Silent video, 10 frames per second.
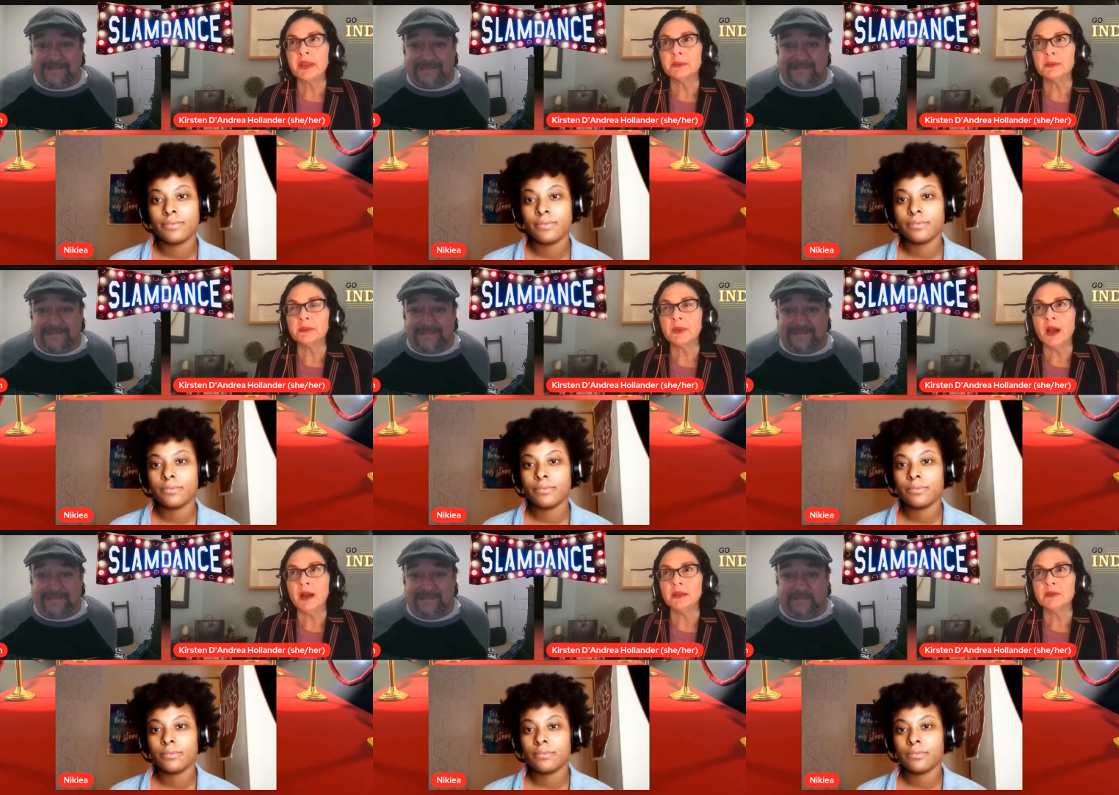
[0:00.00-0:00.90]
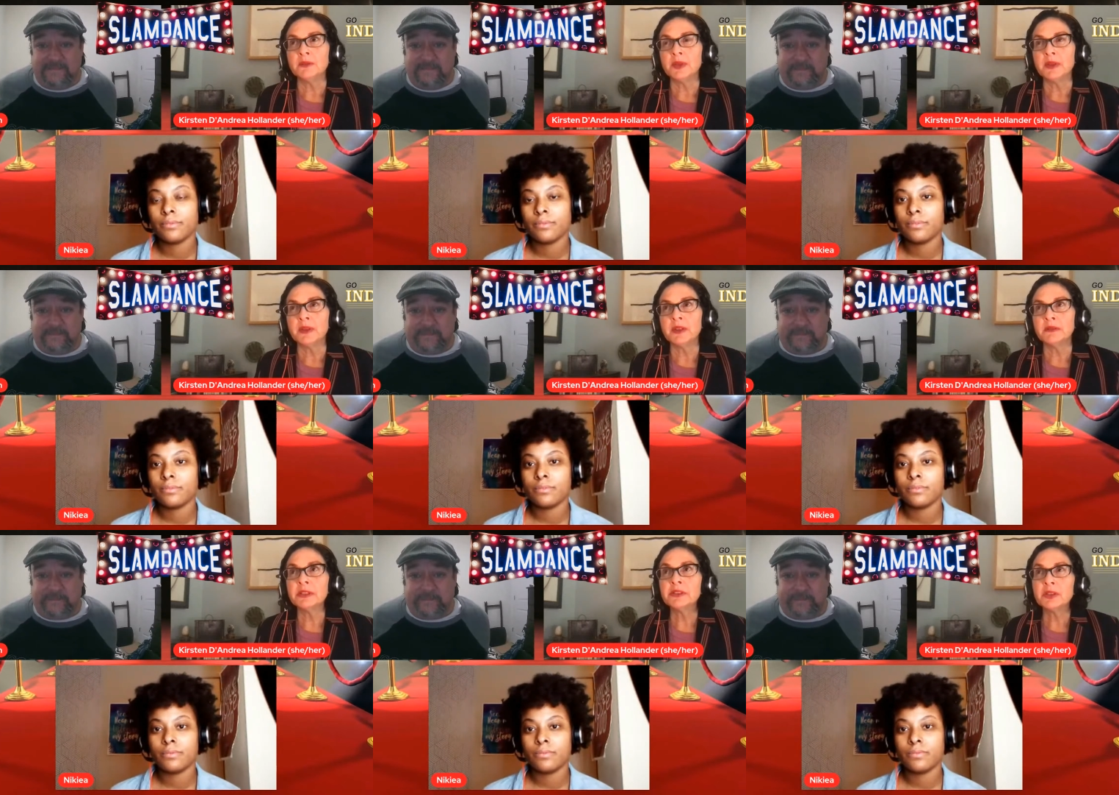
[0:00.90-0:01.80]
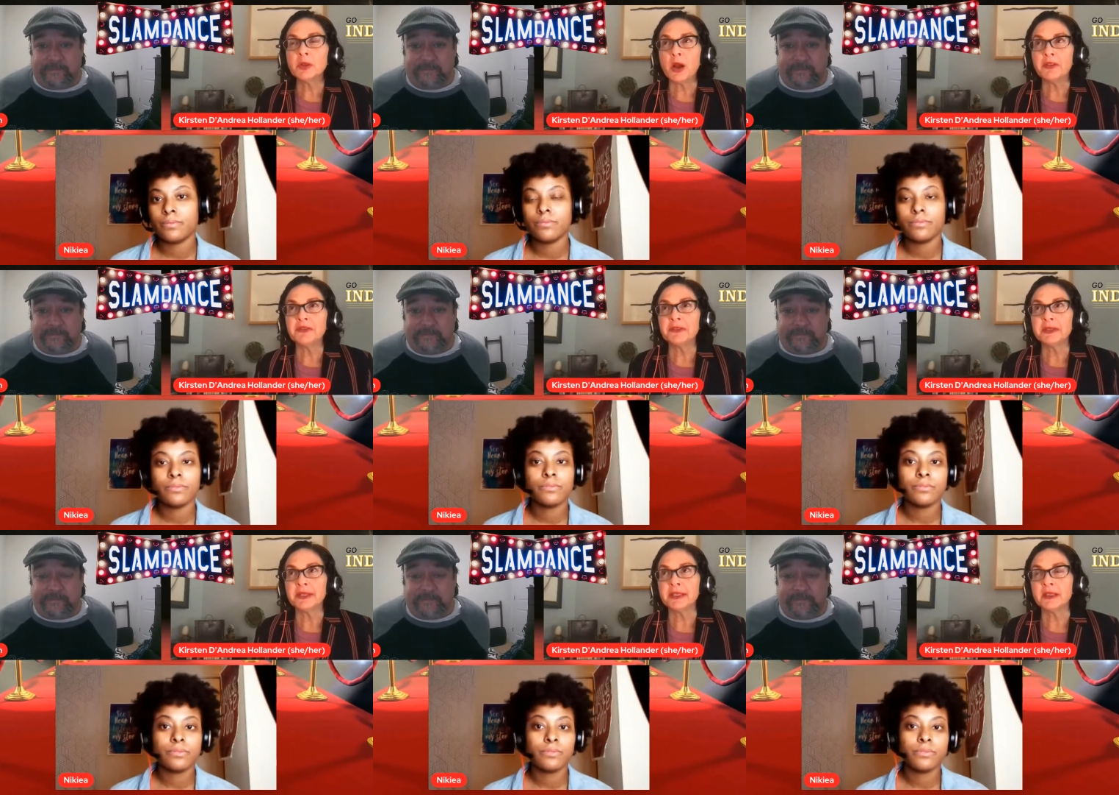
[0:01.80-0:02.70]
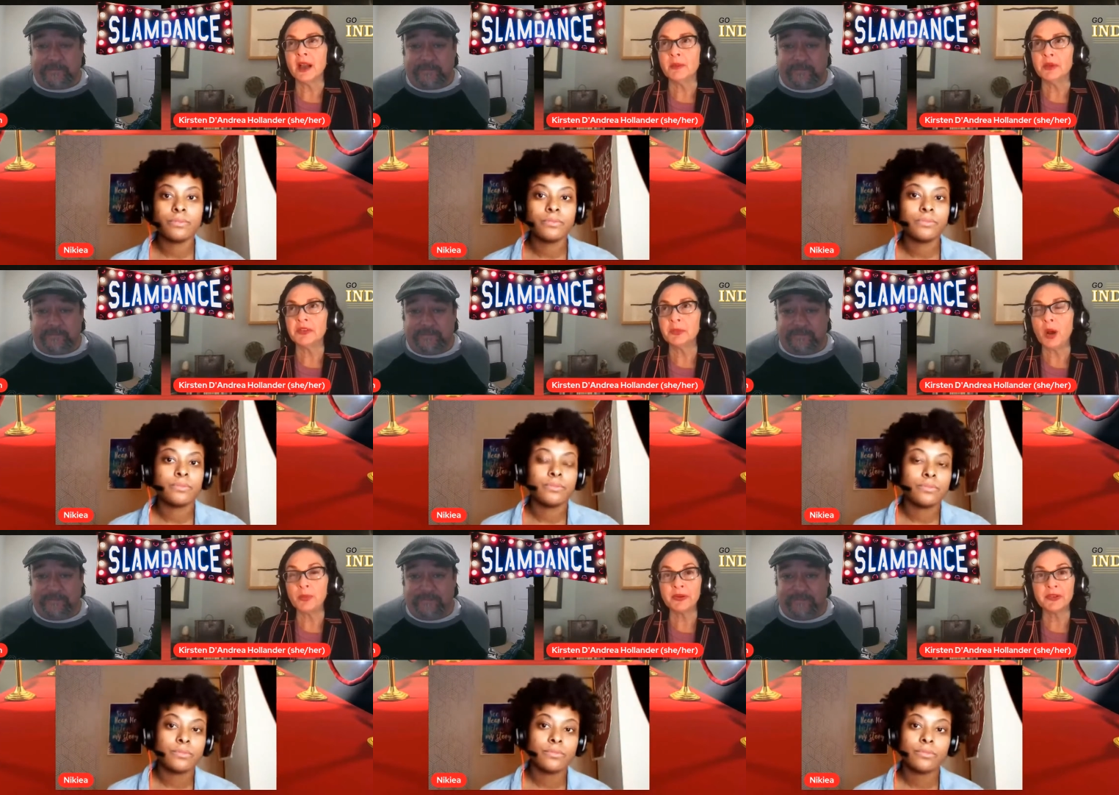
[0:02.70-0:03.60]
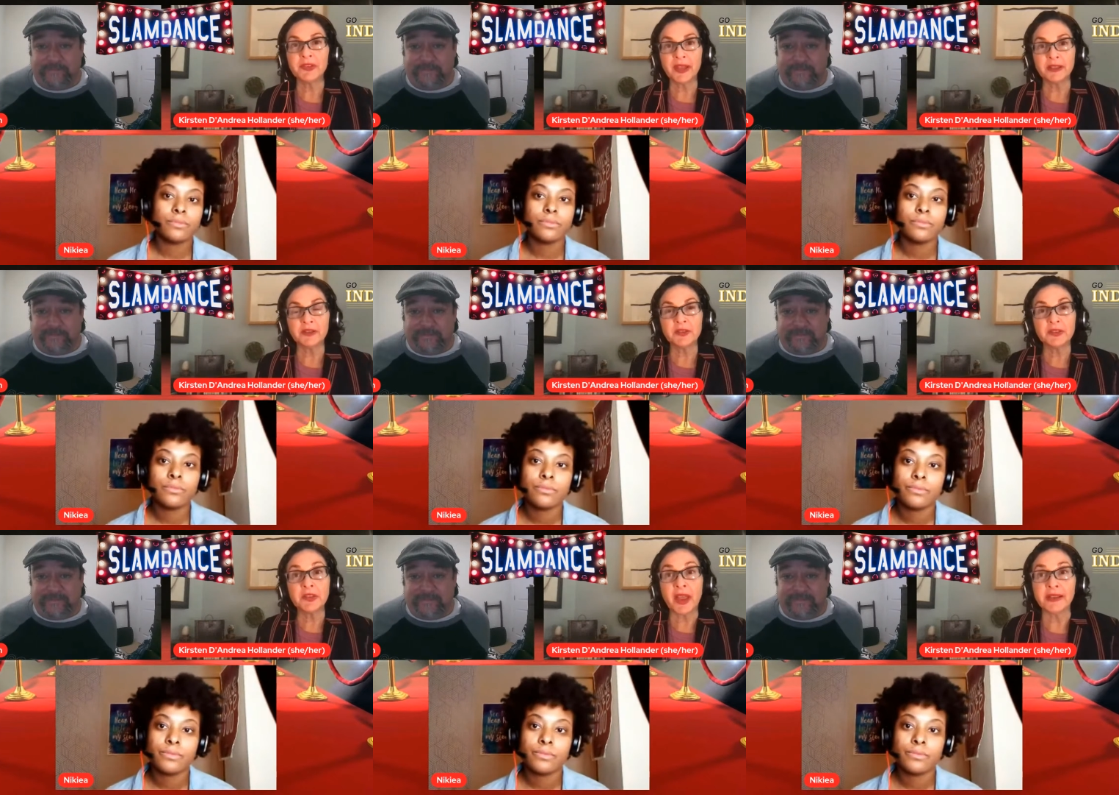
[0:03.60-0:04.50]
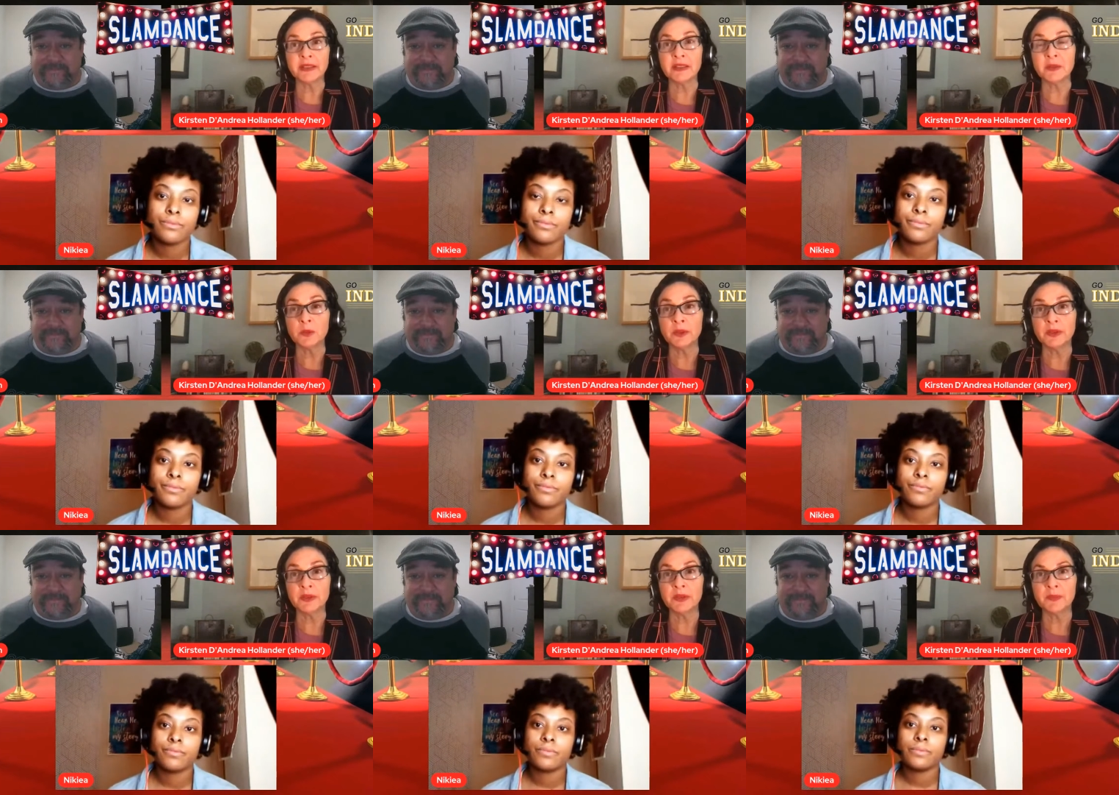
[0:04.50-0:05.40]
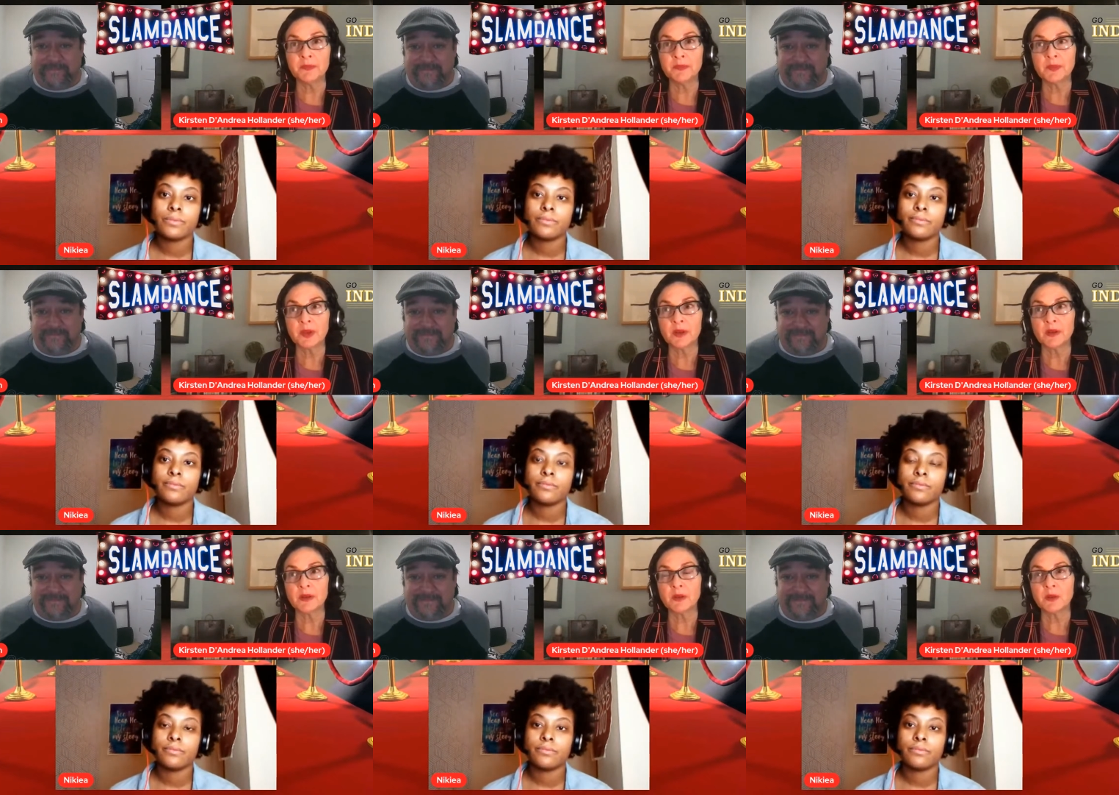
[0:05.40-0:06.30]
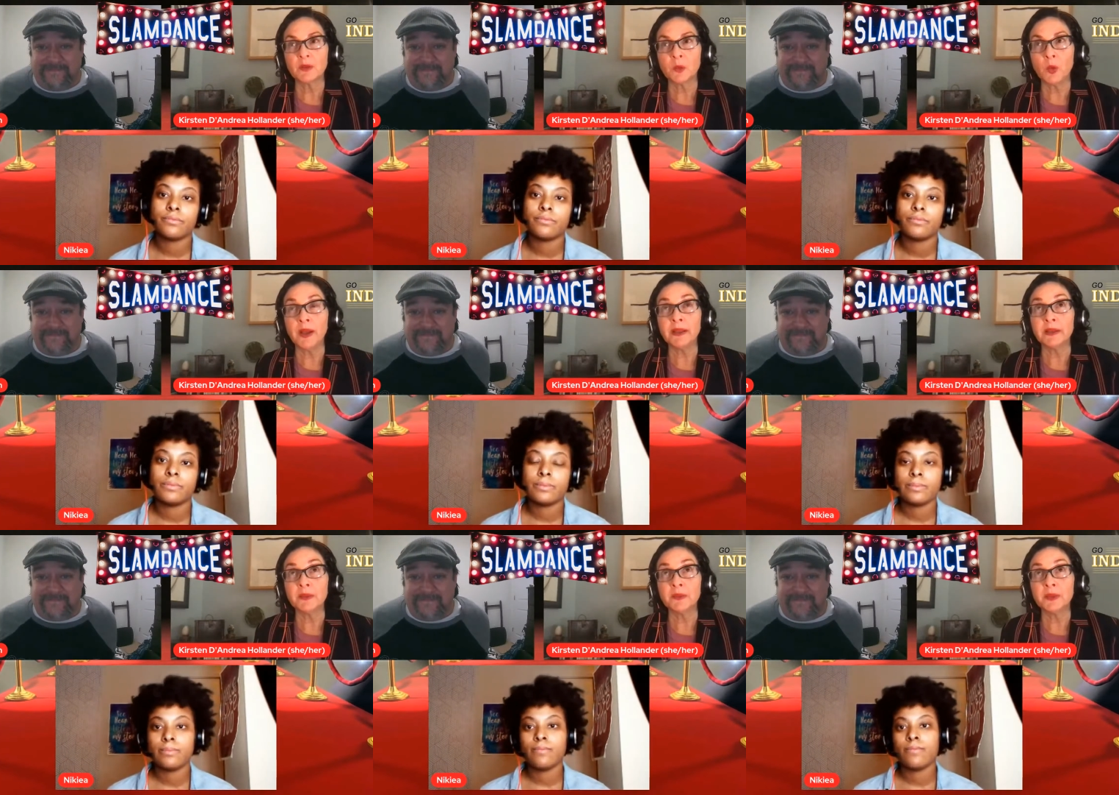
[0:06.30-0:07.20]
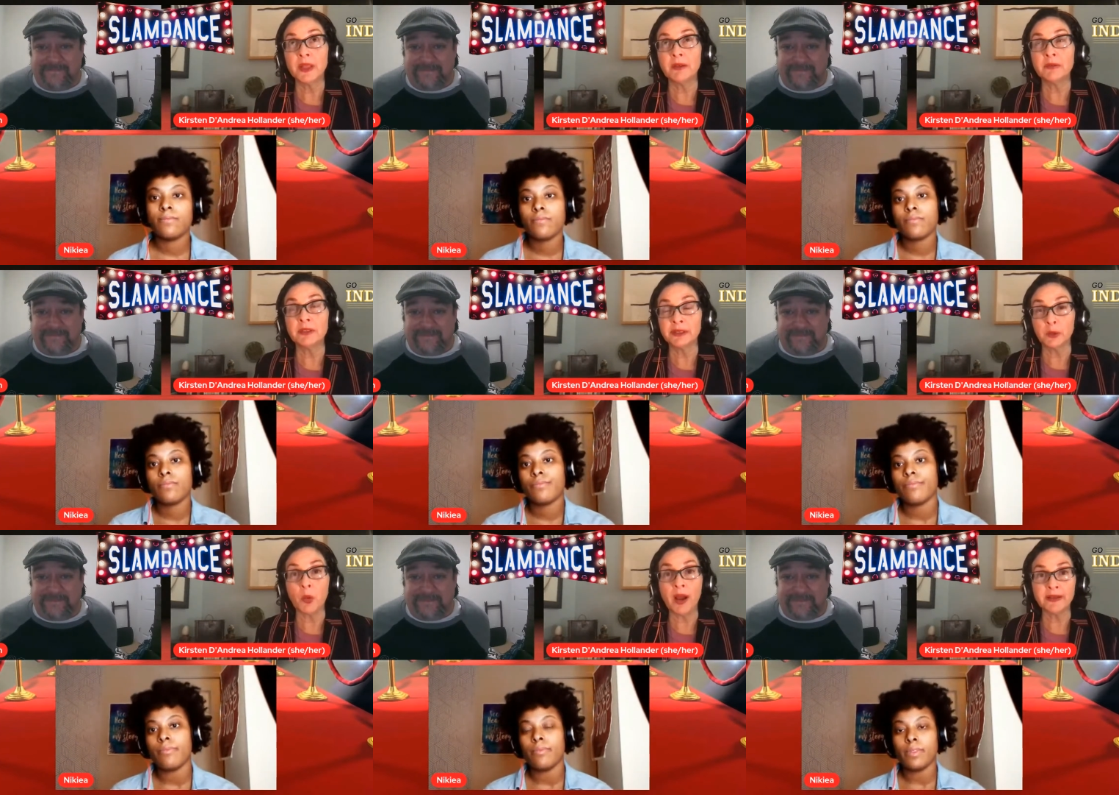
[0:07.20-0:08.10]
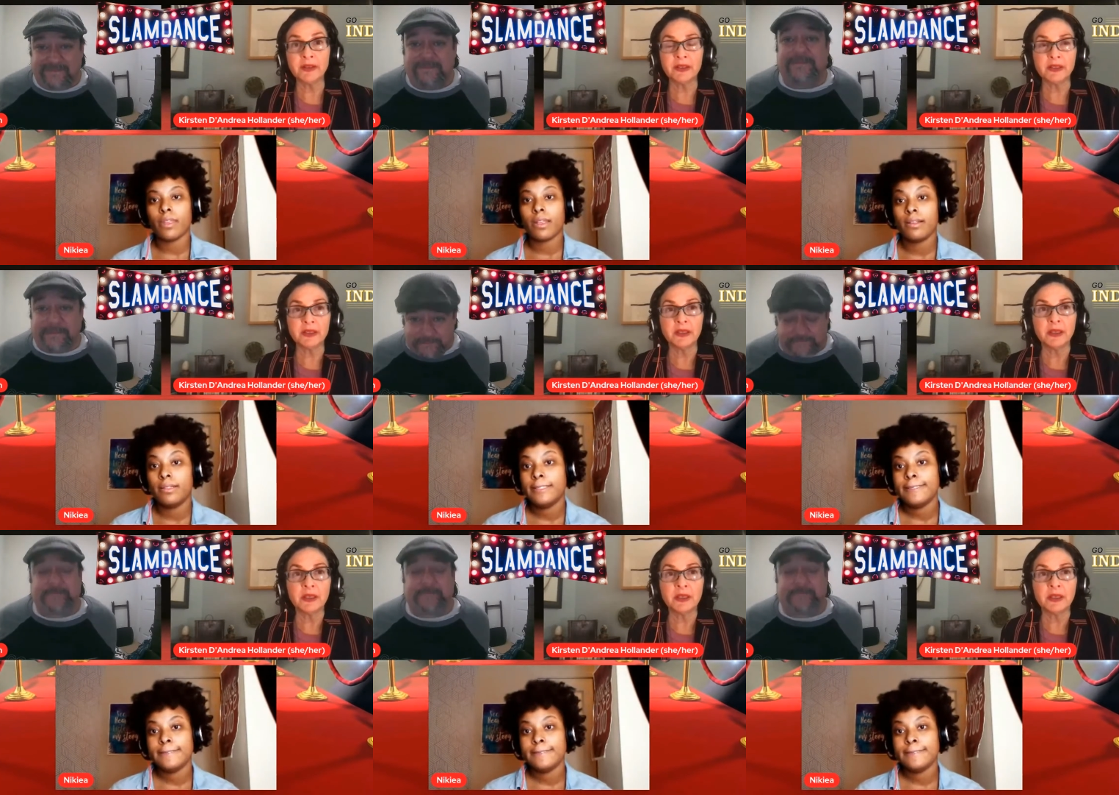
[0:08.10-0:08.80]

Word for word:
Speaker 1: them, uh, the original offering, um, a small percentage decided it was what they really wanted.